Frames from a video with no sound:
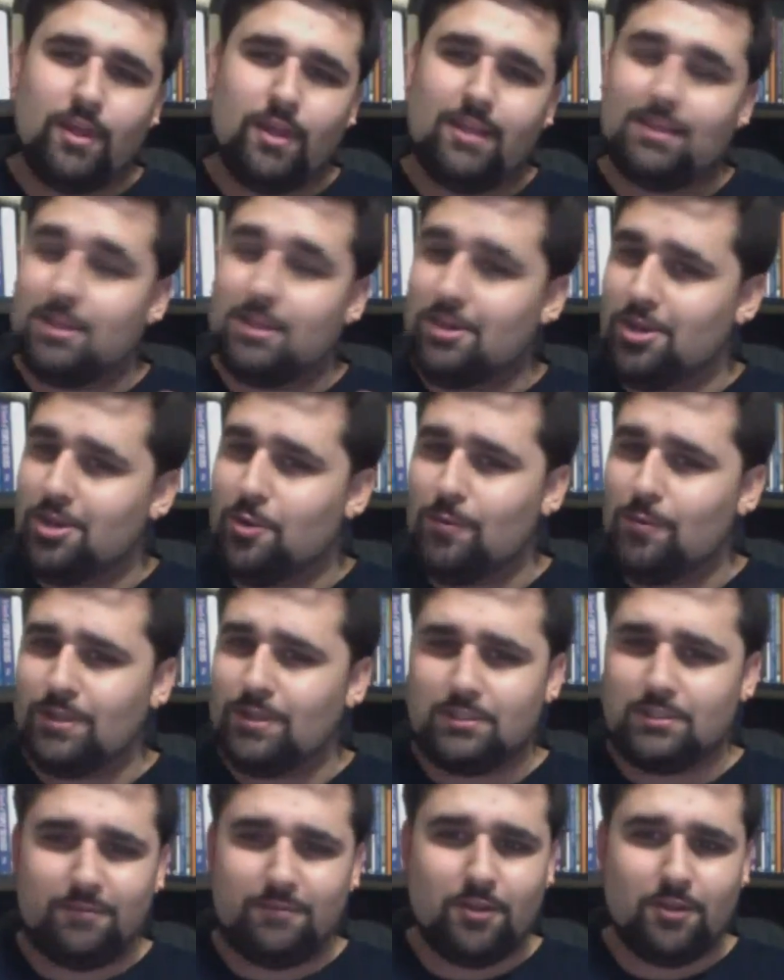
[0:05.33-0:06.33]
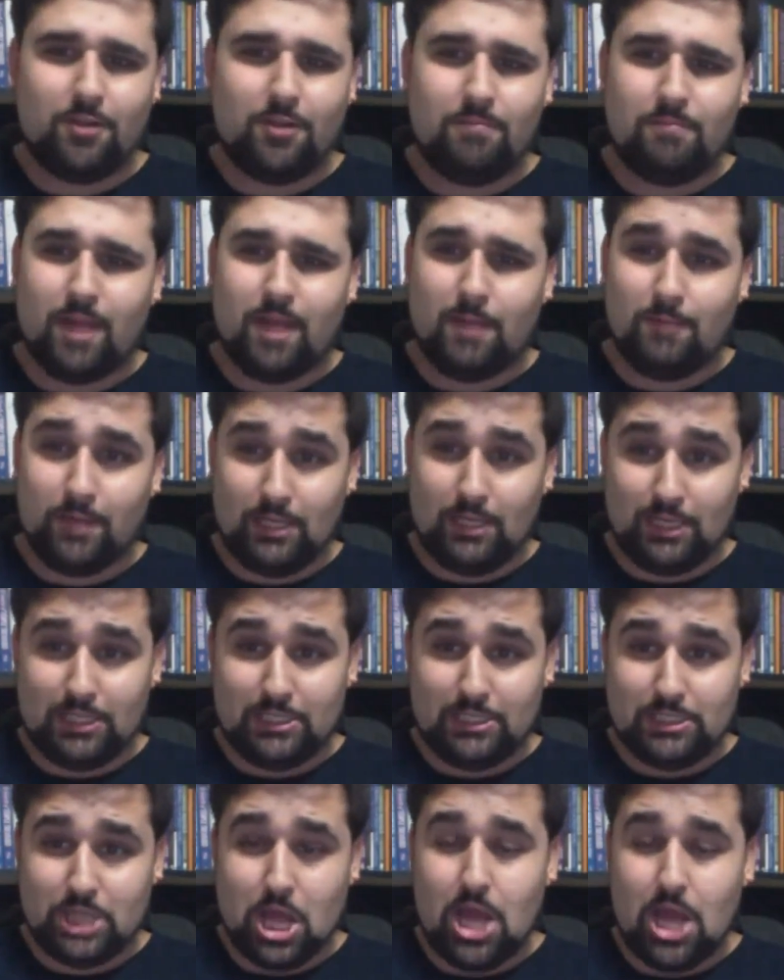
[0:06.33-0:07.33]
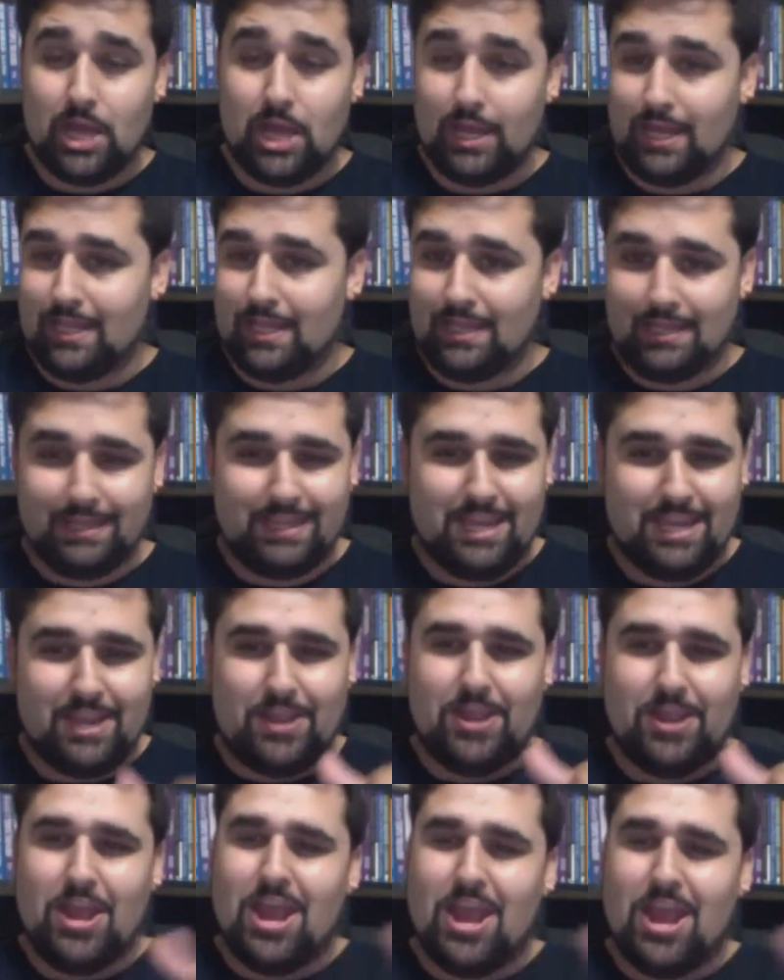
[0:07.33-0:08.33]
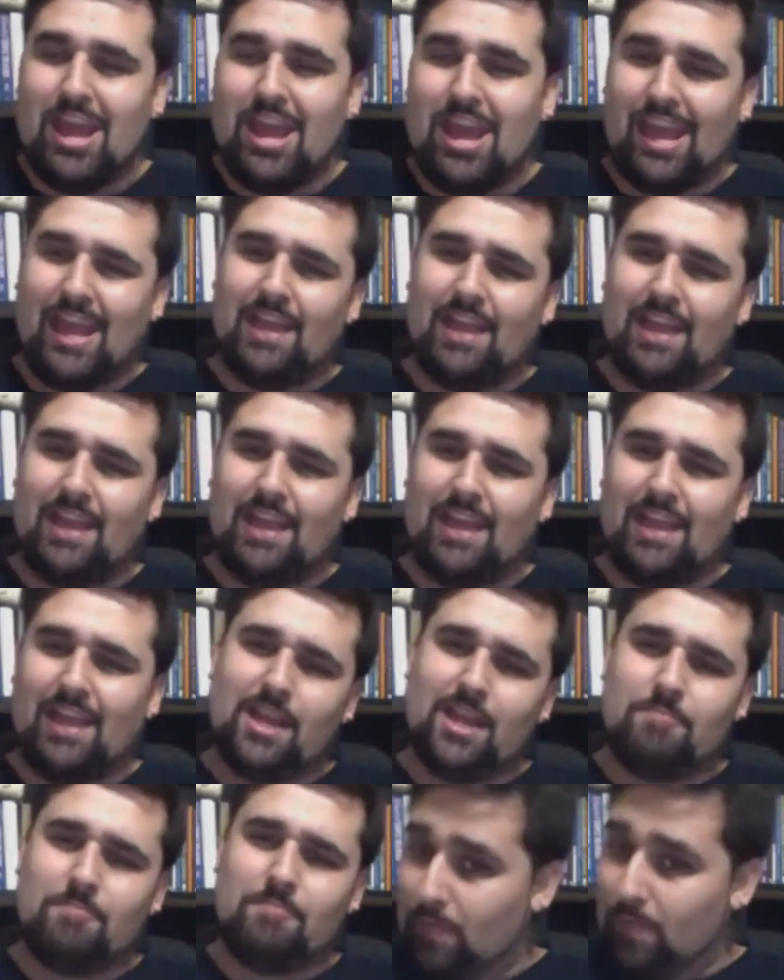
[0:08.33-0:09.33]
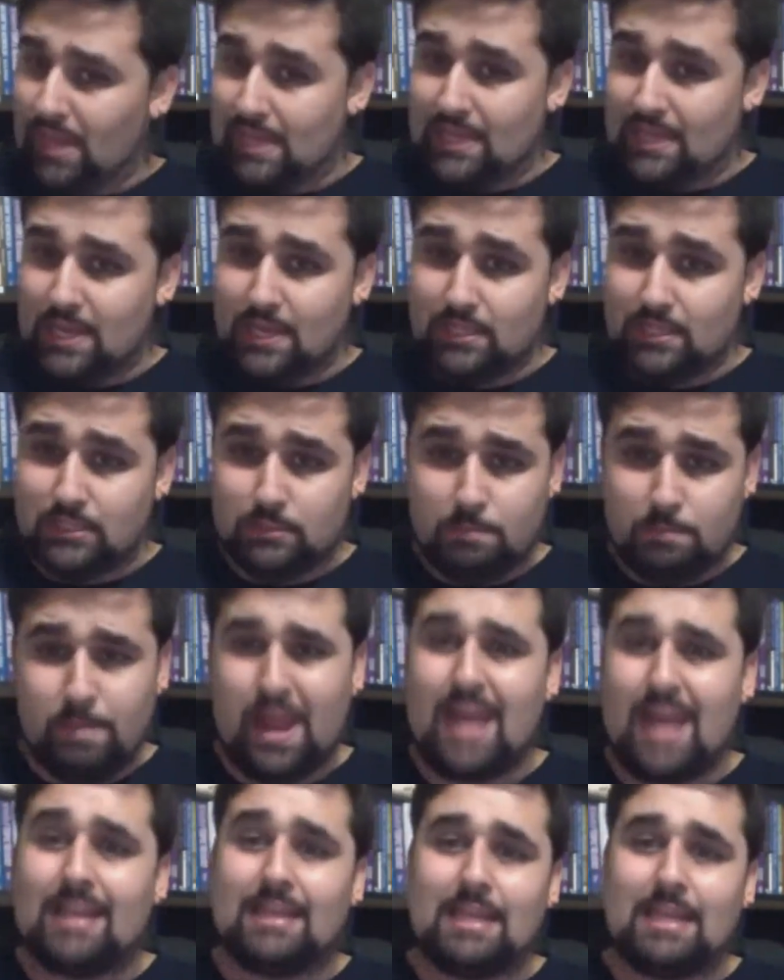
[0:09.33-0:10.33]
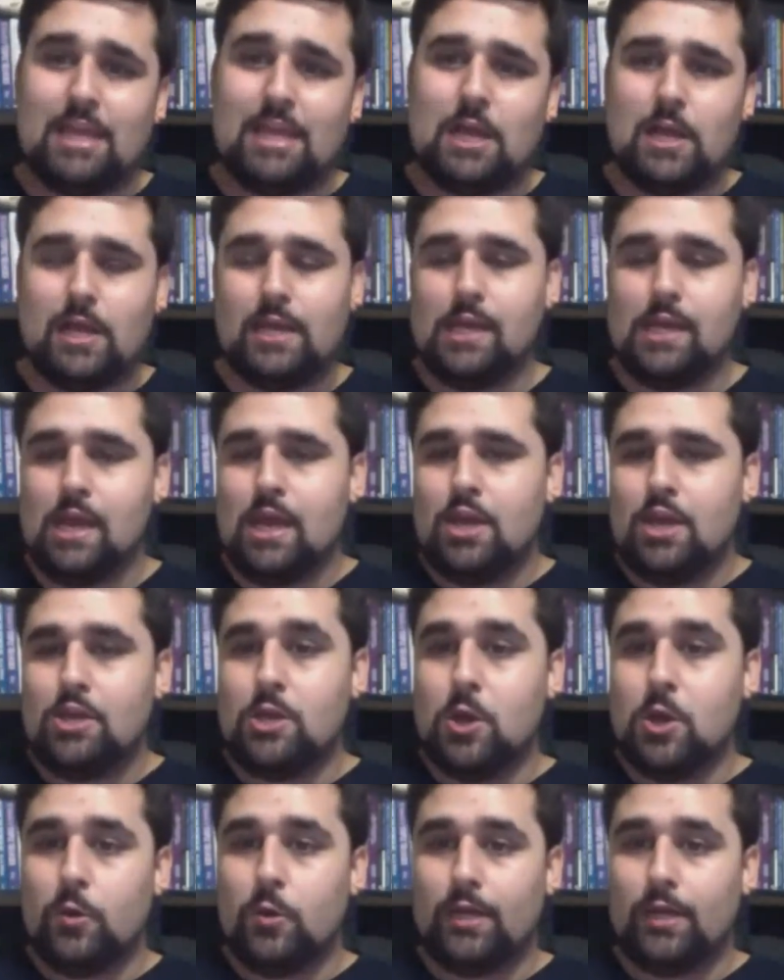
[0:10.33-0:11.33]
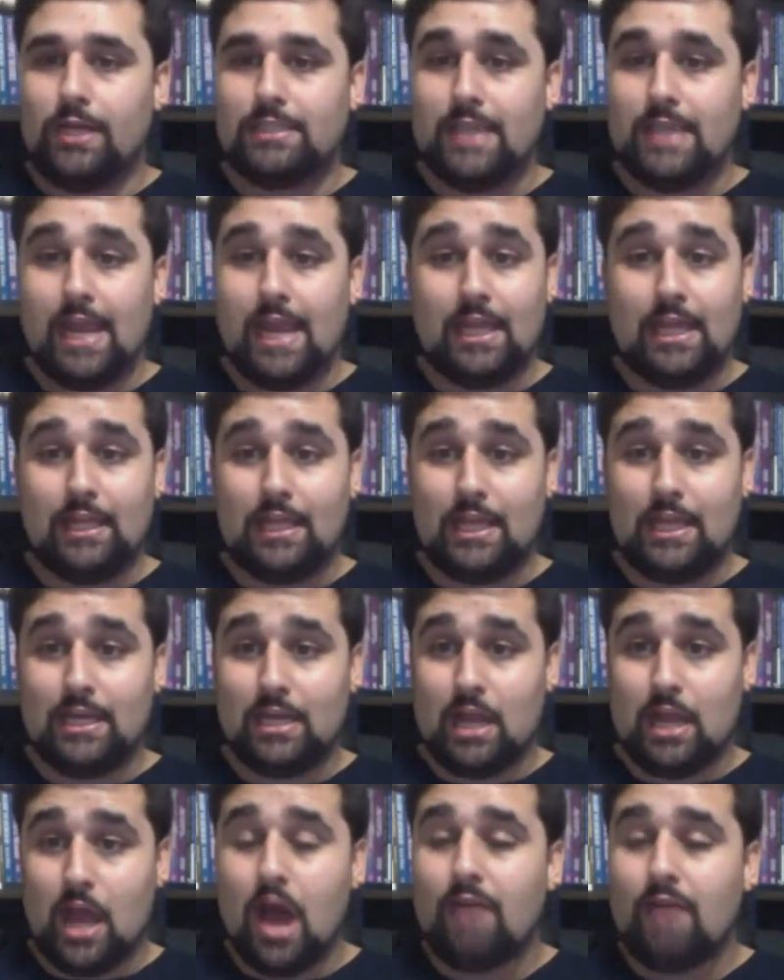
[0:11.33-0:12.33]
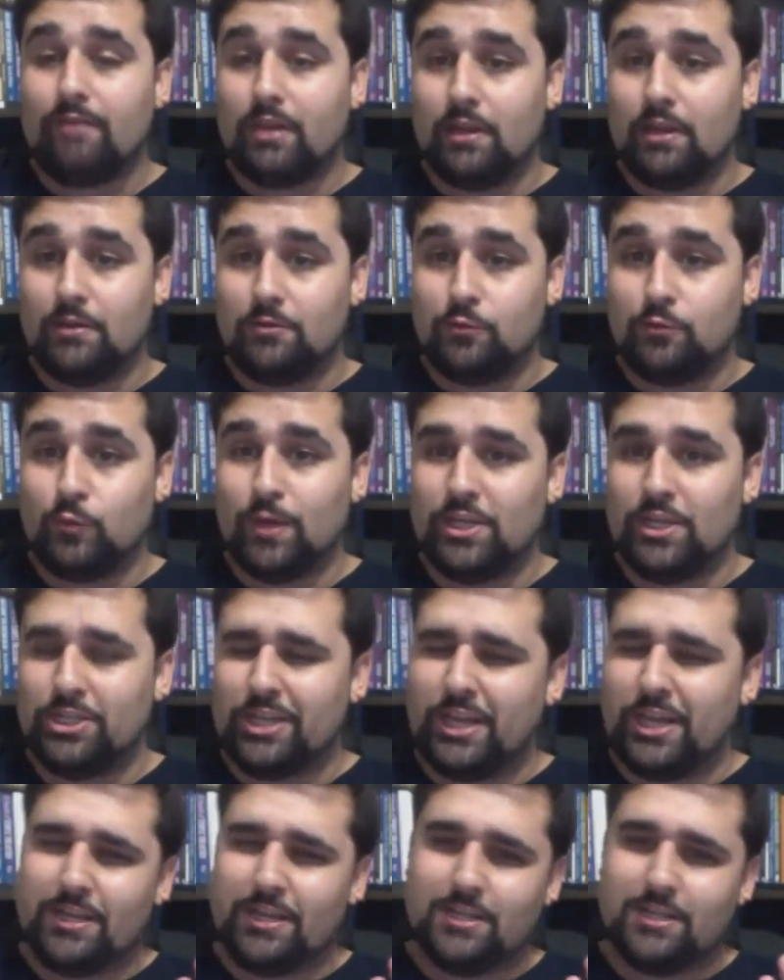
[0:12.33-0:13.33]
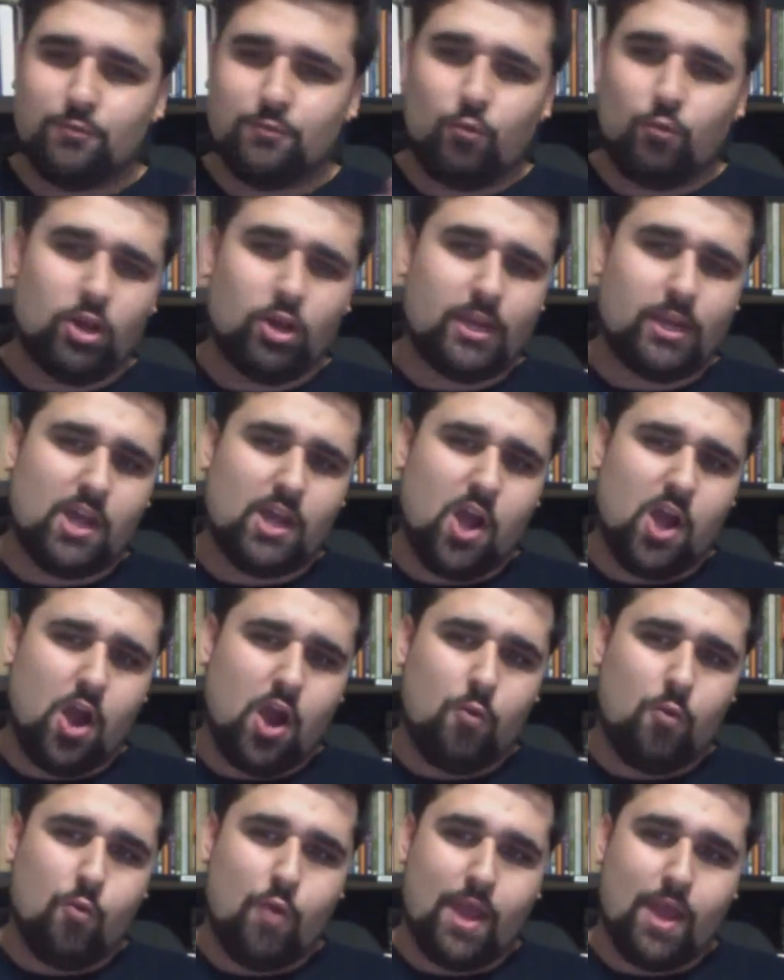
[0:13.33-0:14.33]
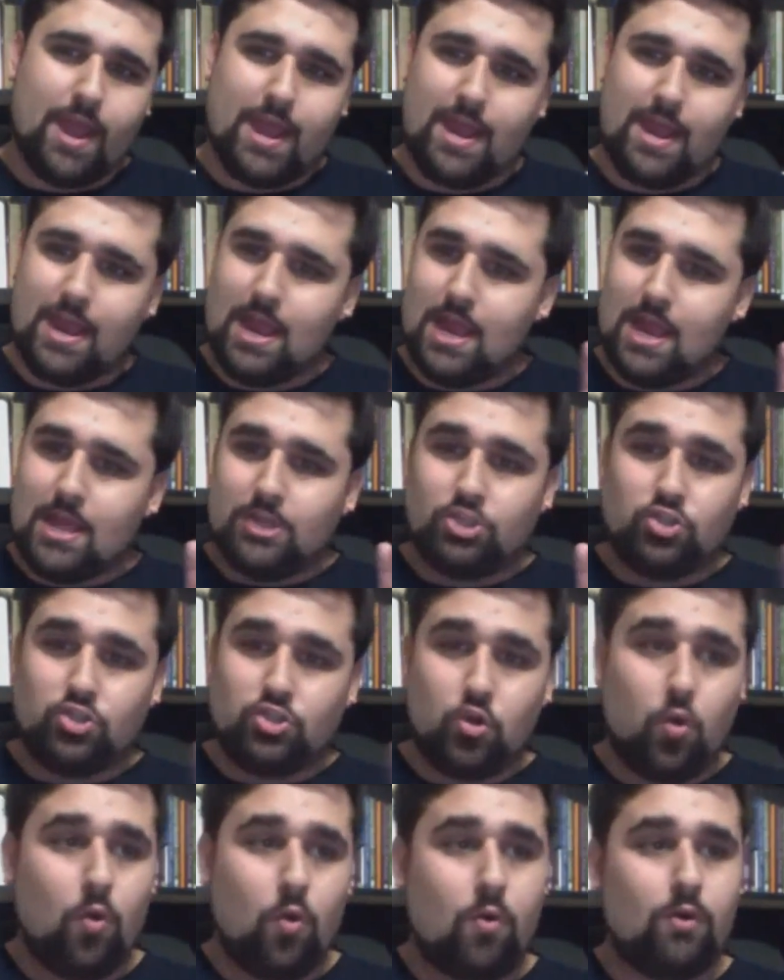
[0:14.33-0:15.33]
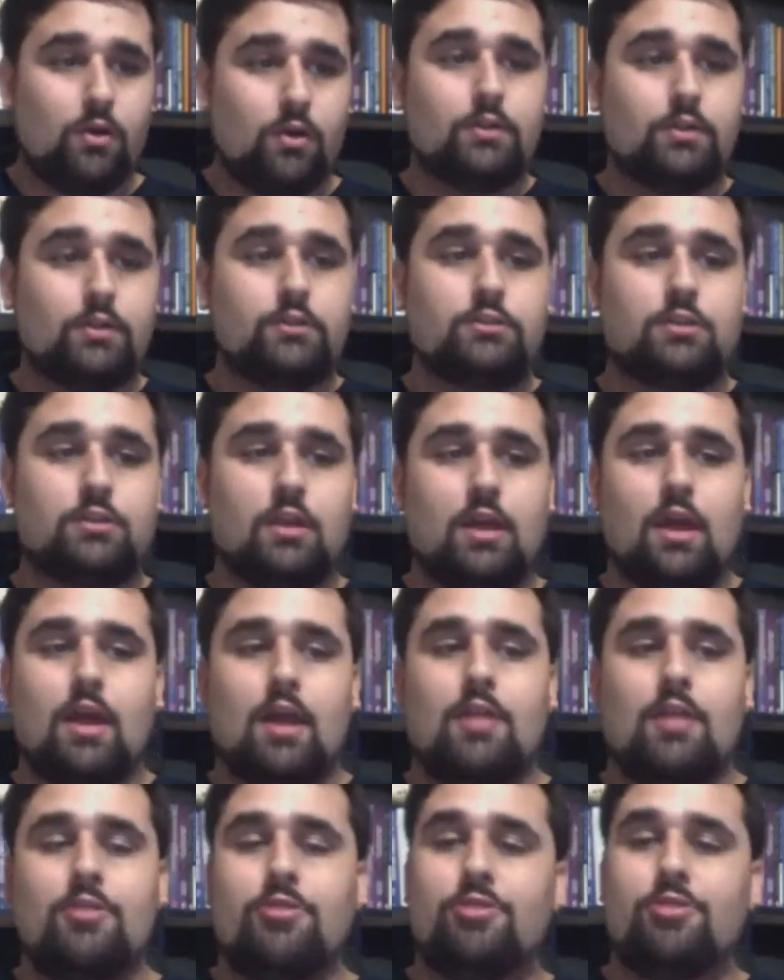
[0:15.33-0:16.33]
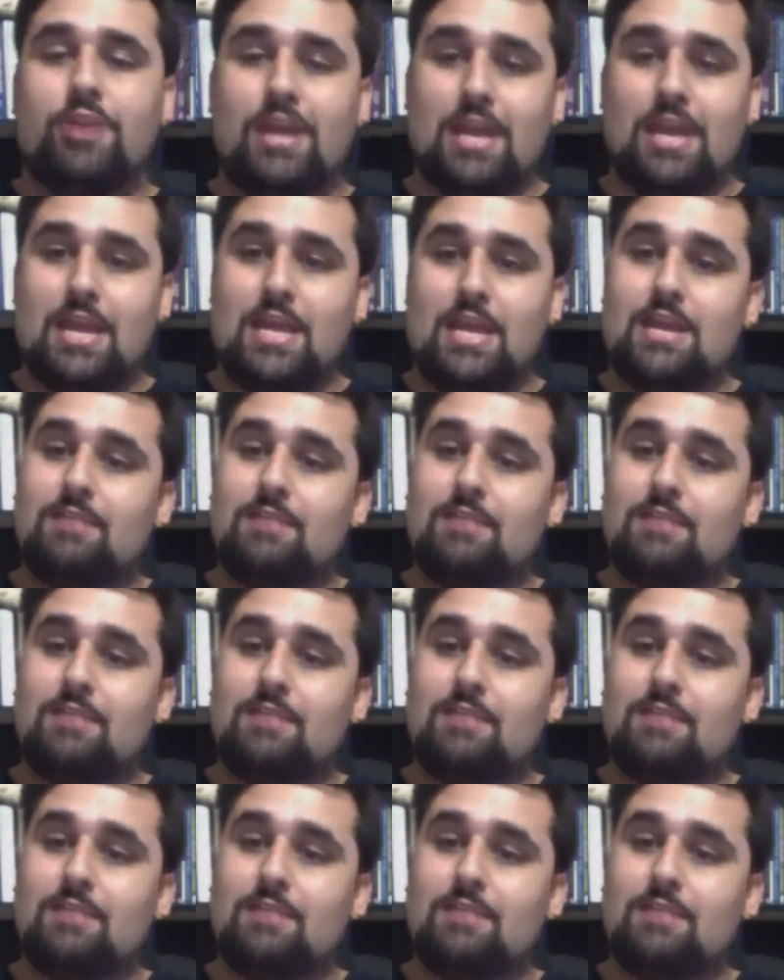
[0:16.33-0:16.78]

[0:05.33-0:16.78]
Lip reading: the newest film by Ridley Scott in the Alien Prometheus pantheon, known as Alien Covenant, which is working our way towards the